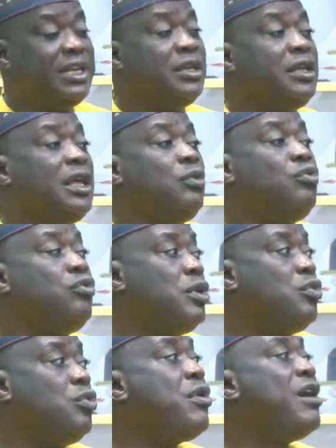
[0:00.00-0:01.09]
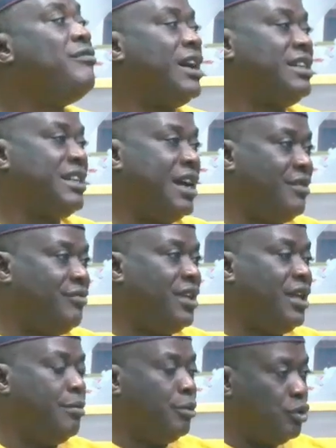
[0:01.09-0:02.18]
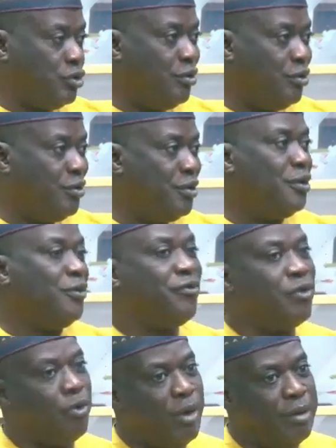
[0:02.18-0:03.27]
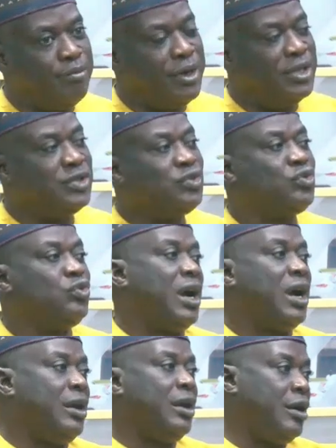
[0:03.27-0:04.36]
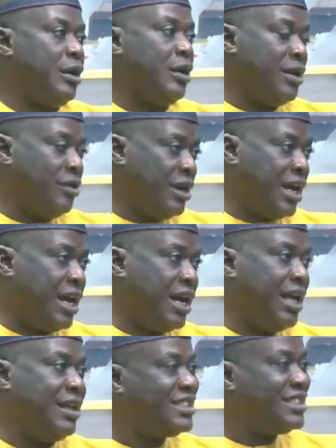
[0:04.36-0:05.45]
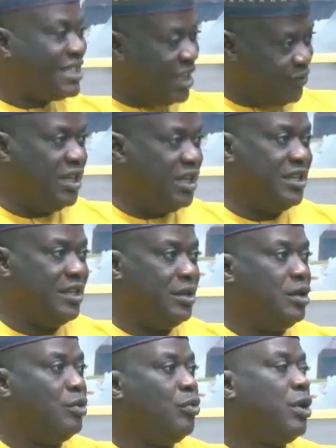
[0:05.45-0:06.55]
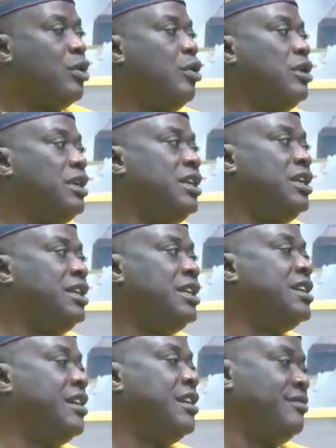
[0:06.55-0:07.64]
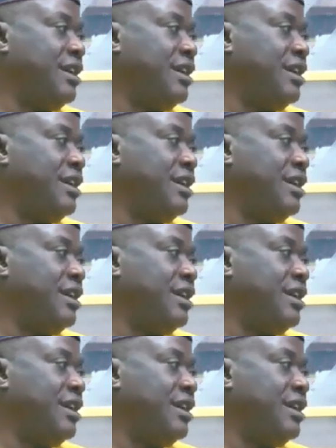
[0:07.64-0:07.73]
whoever drives a motor from one place to another safely, we call a real driver.